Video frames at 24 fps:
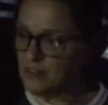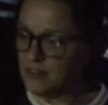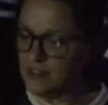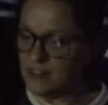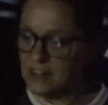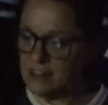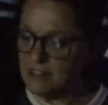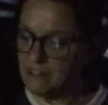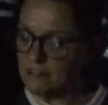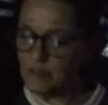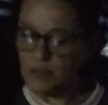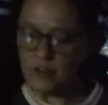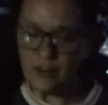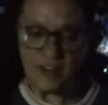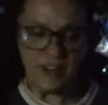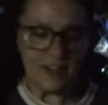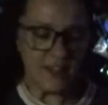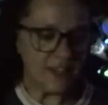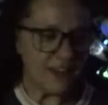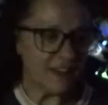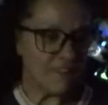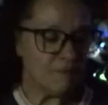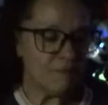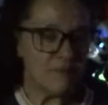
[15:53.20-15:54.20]
looking for it
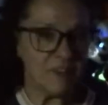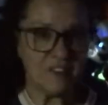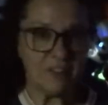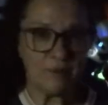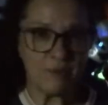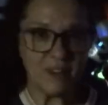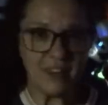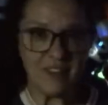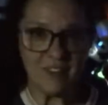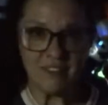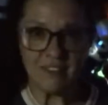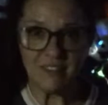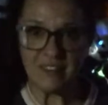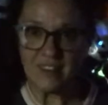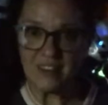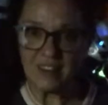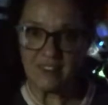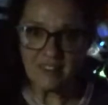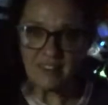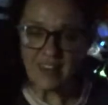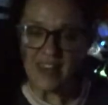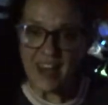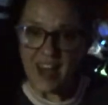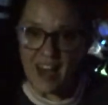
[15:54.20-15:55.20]
and I've misplaced it.
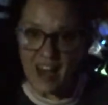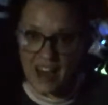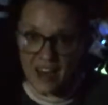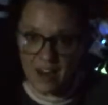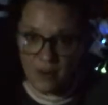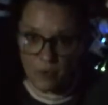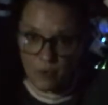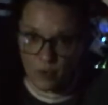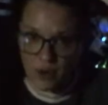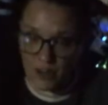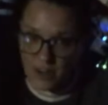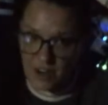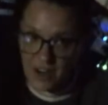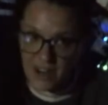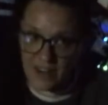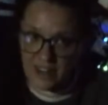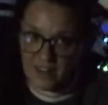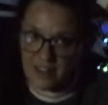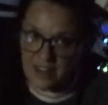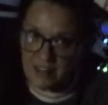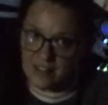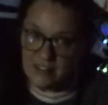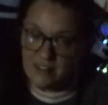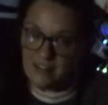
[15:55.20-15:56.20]
It's a hat where
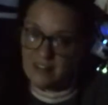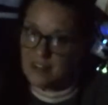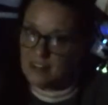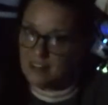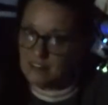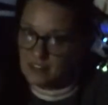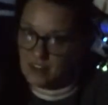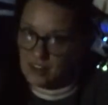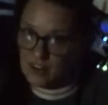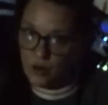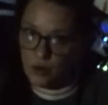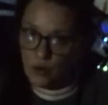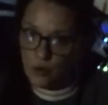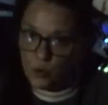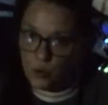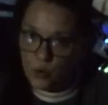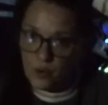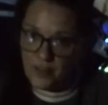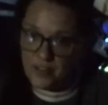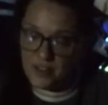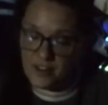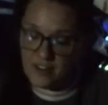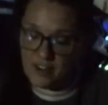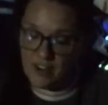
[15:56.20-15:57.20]
it's got a hole
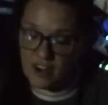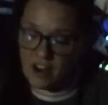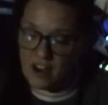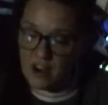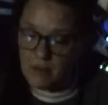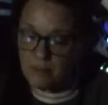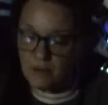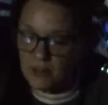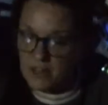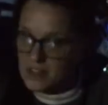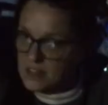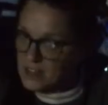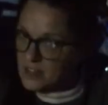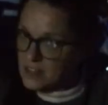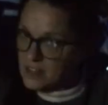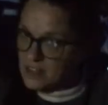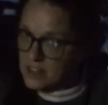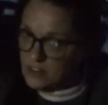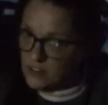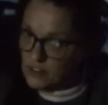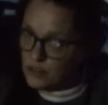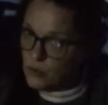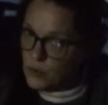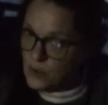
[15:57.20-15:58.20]
at the top
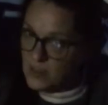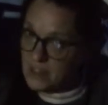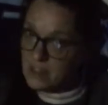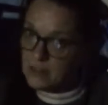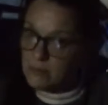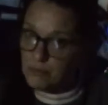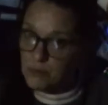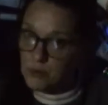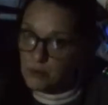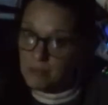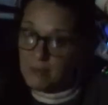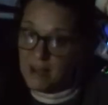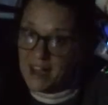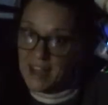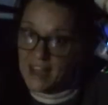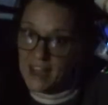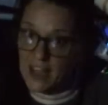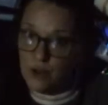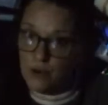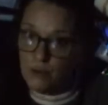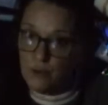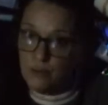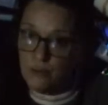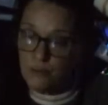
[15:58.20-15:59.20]
so I can put my
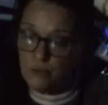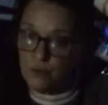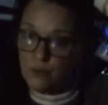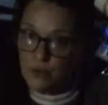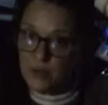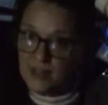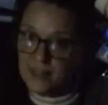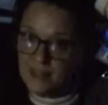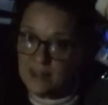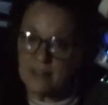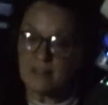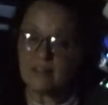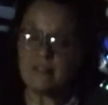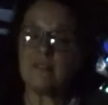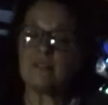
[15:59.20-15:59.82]
hair through it,